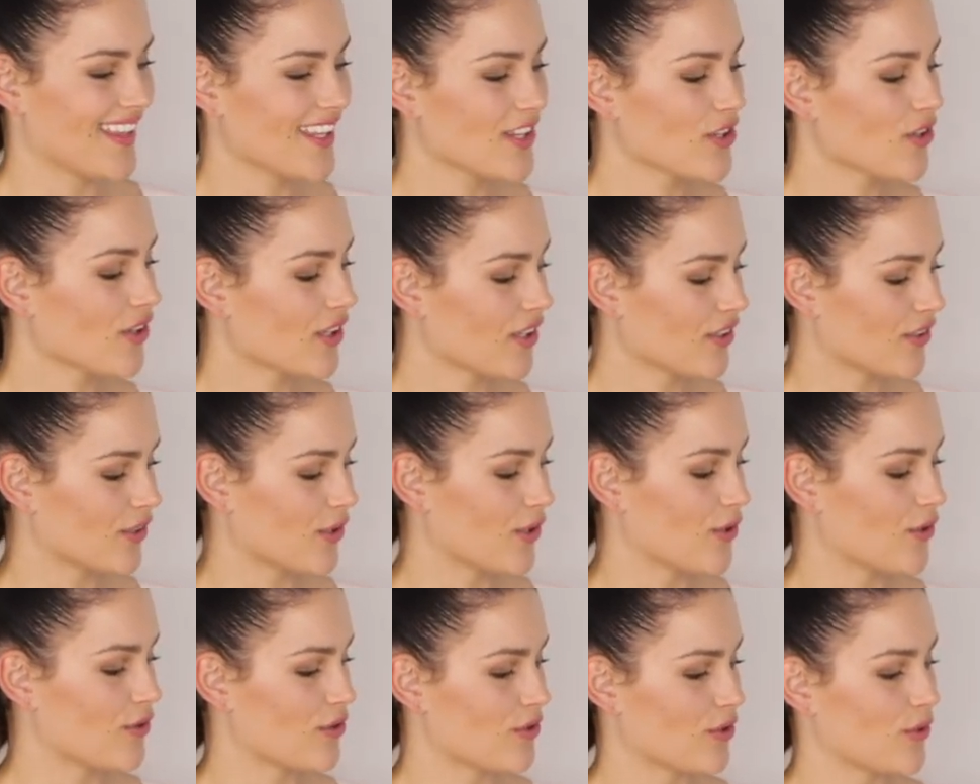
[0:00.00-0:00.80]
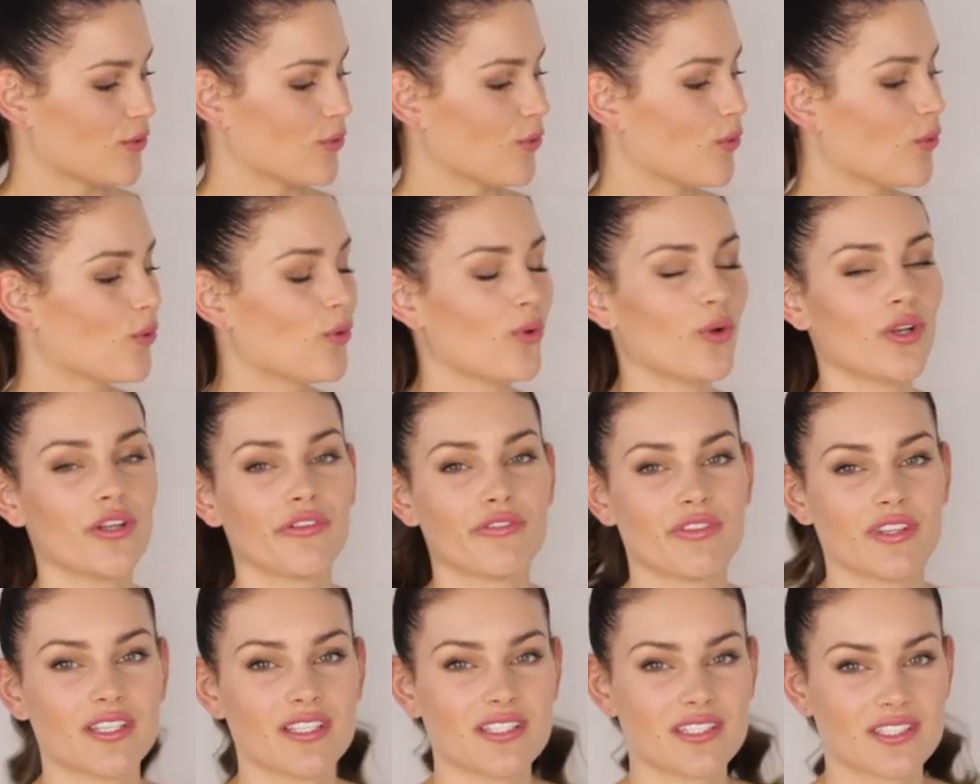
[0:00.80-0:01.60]
Then you can go through all
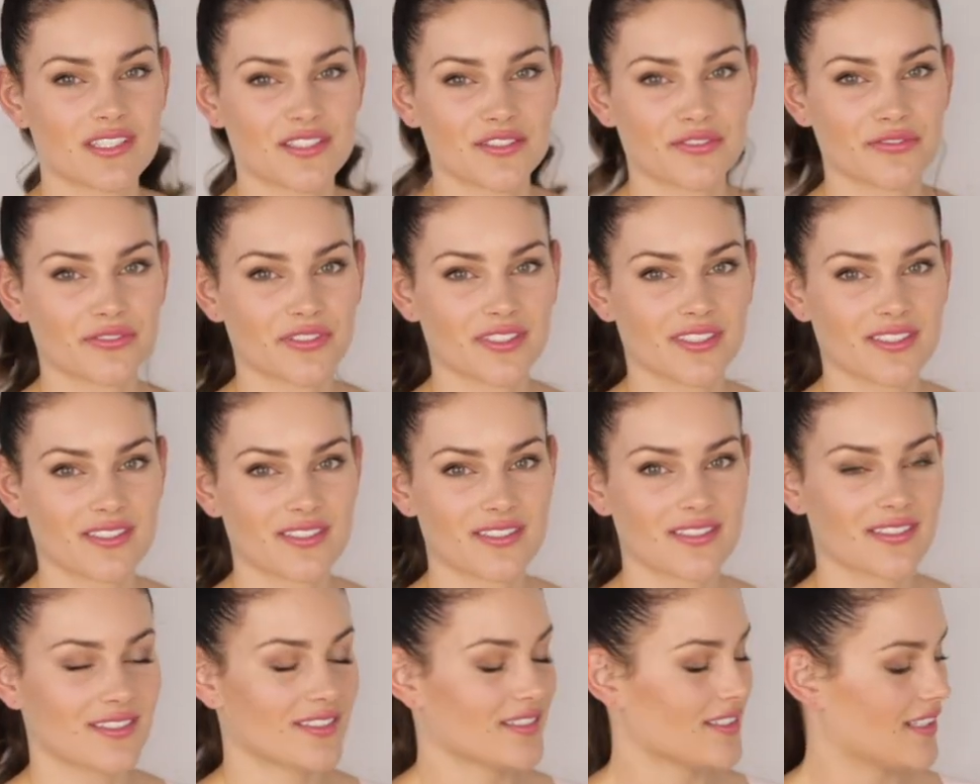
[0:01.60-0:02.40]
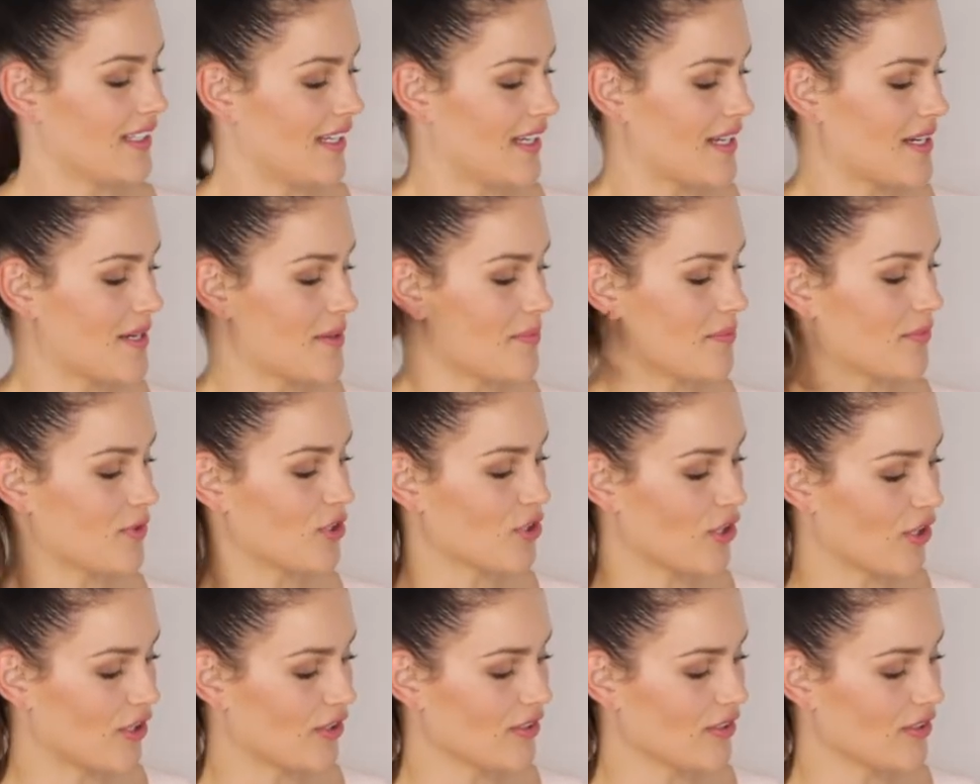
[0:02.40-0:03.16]
of these different um,